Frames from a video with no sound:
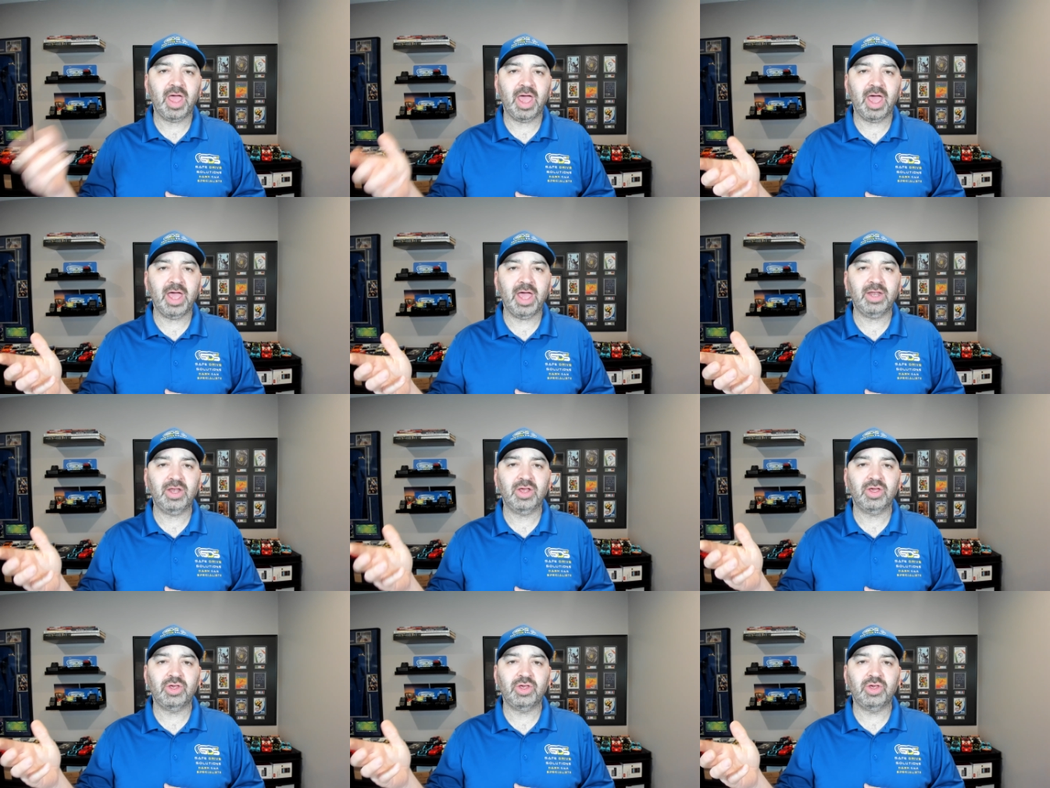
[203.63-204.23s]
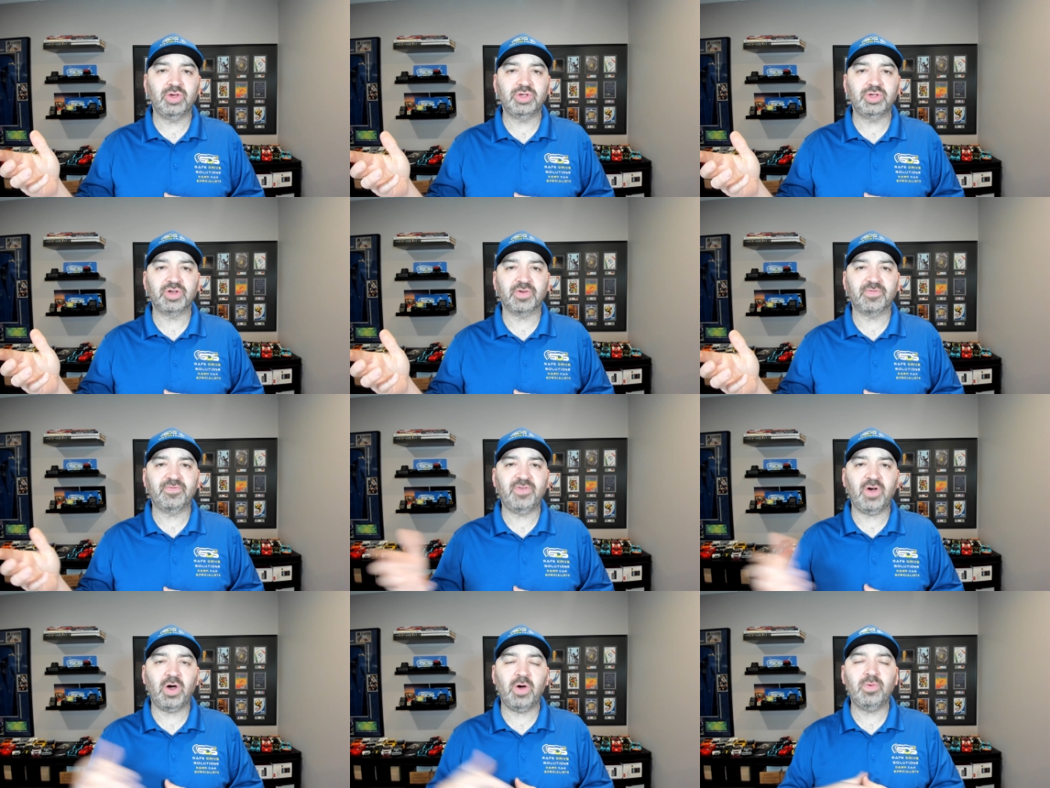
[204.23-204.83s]
and use
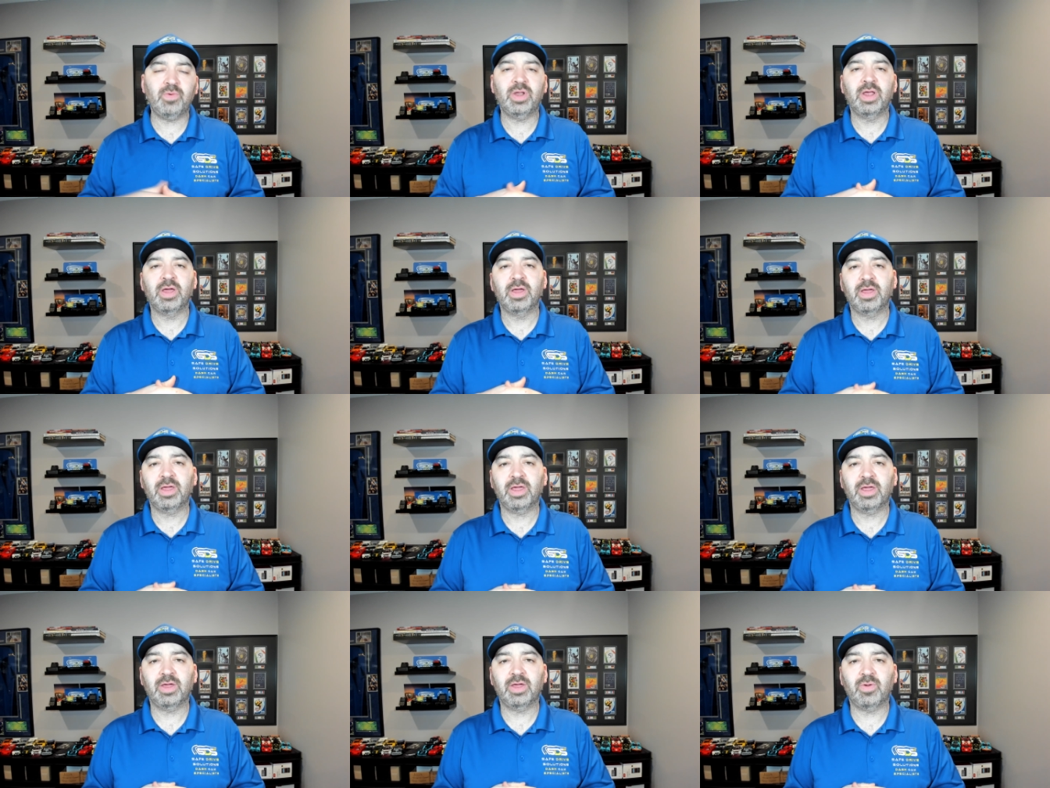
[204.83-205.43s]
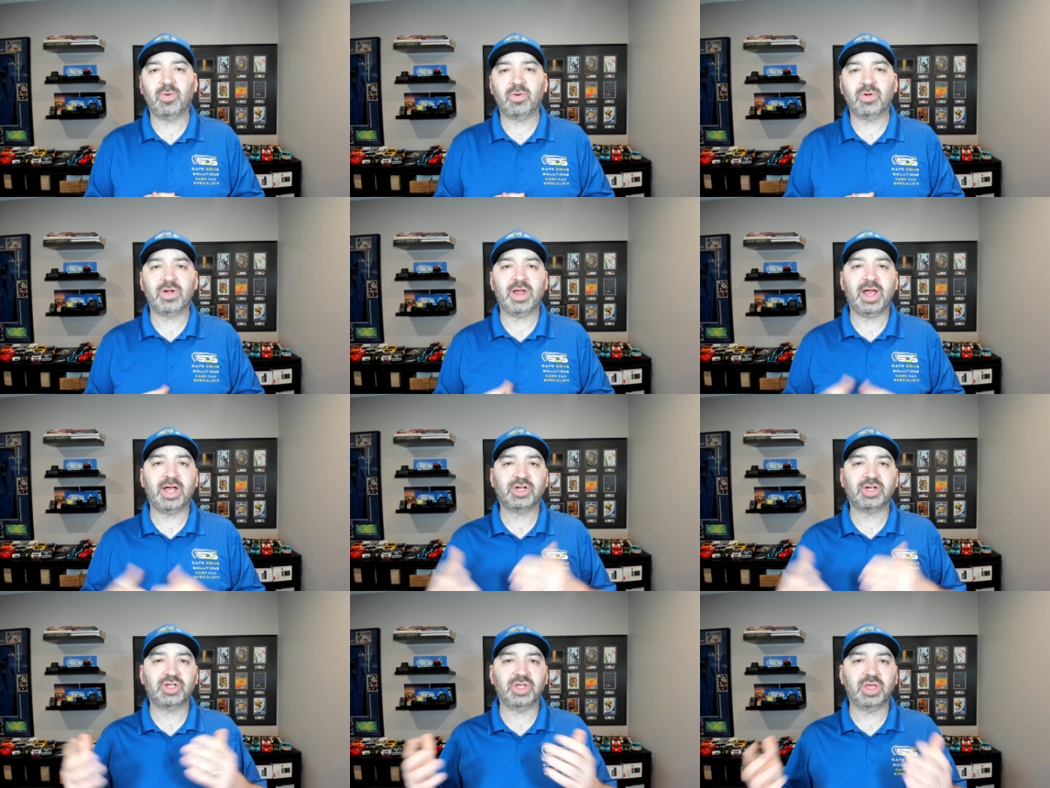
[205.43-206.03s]
your phone in order
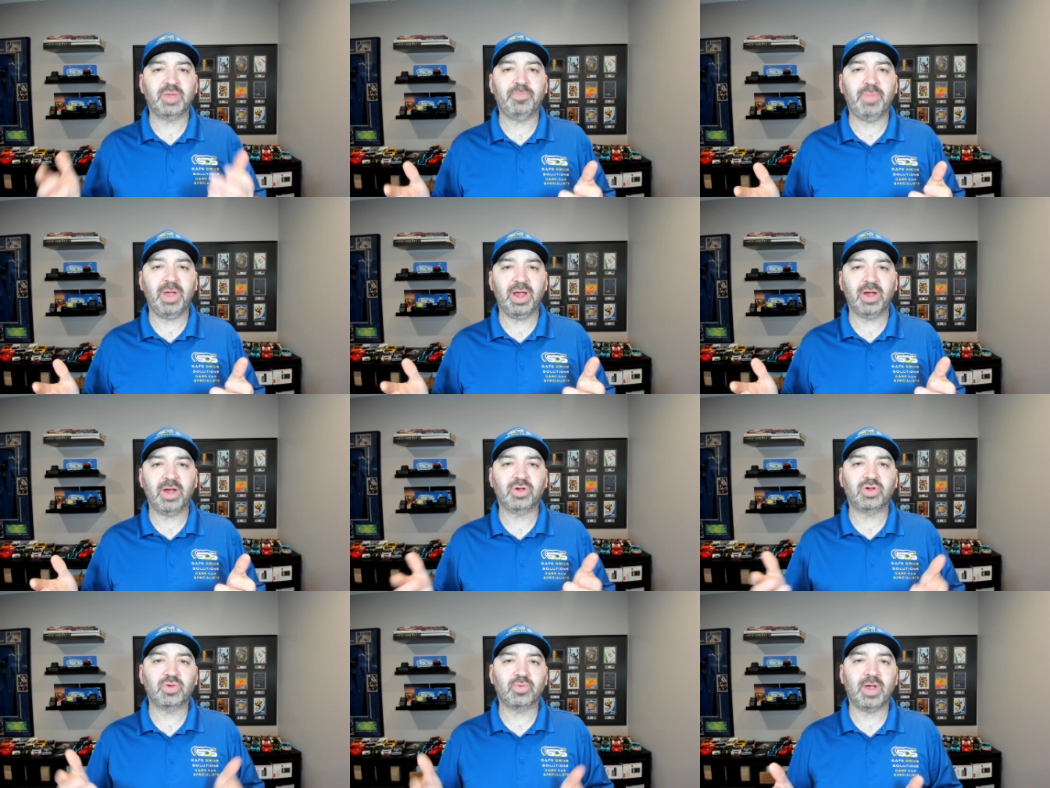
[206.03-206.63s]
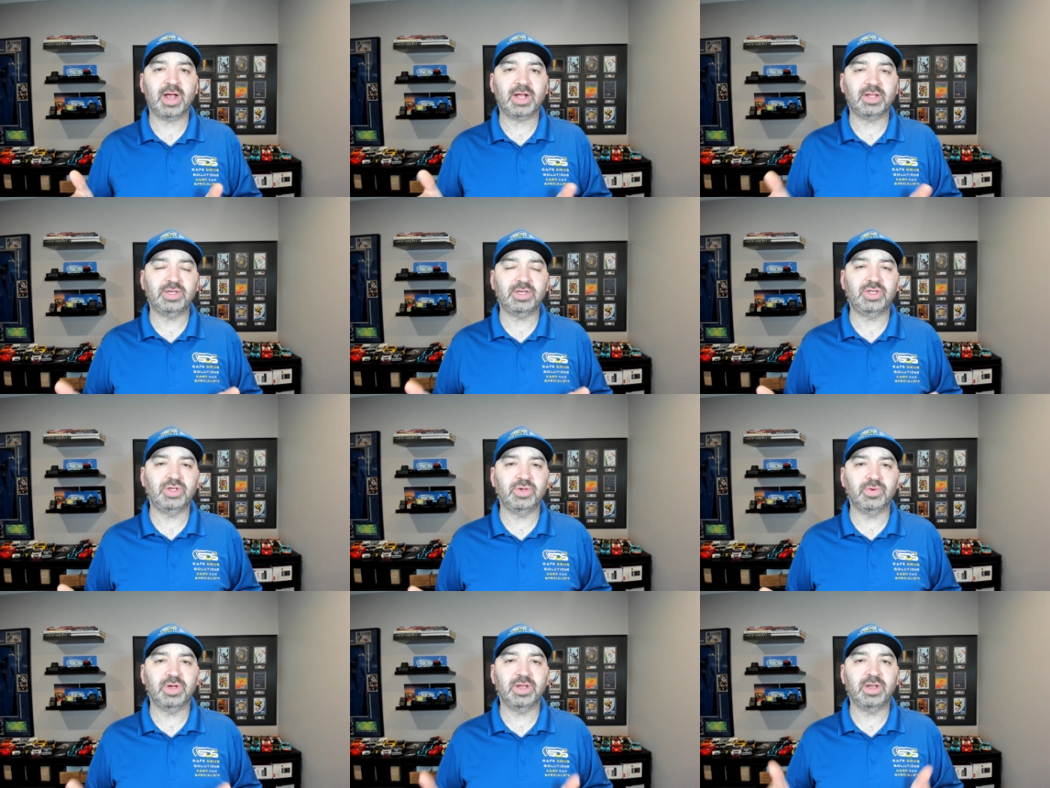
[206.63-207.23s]
to actually pair directly
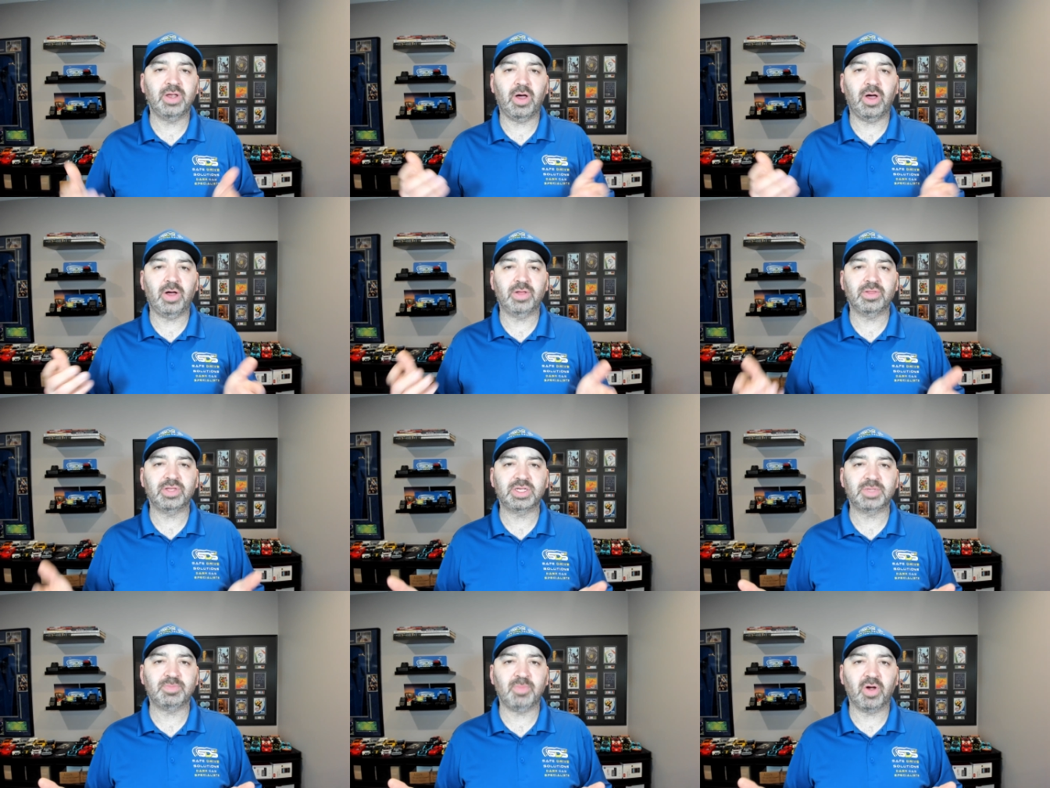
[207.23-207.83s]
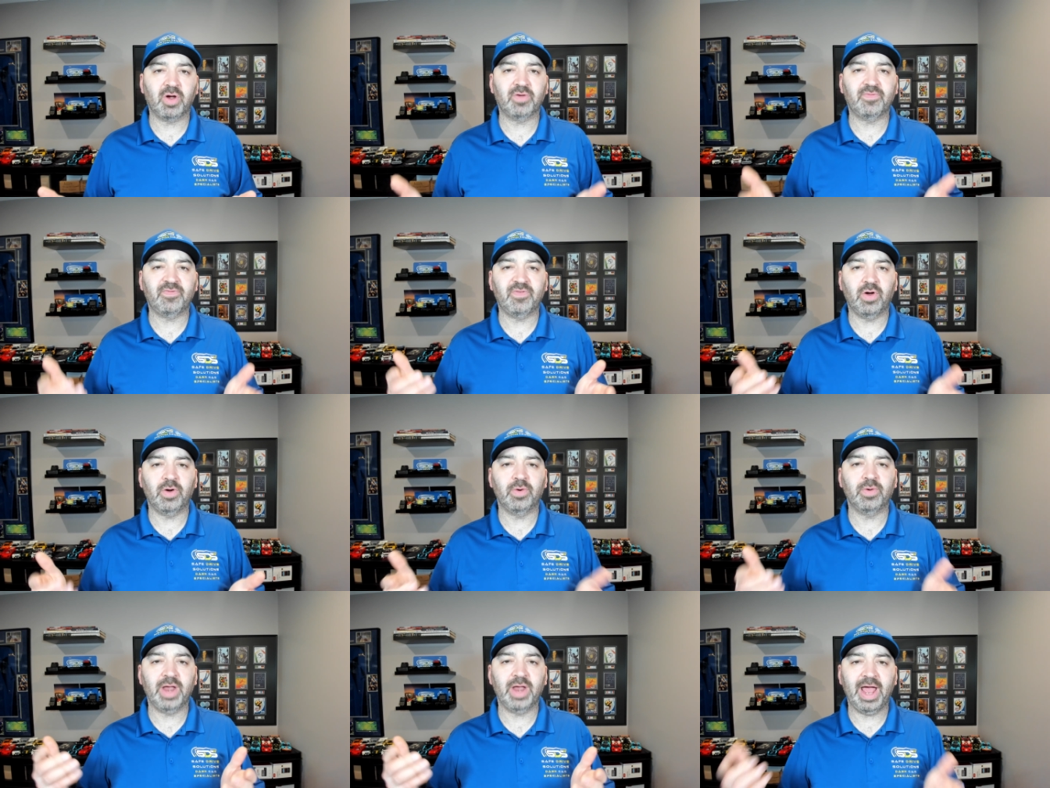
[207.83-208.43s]
to it on the
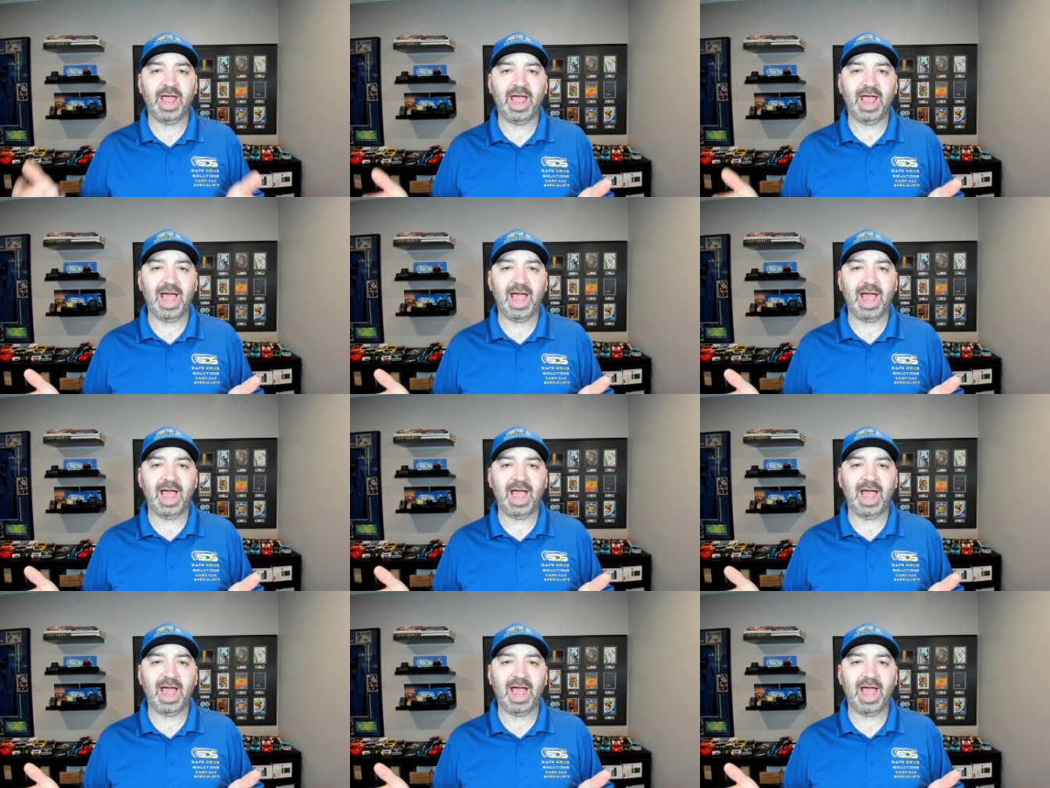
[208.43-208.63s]
smartphone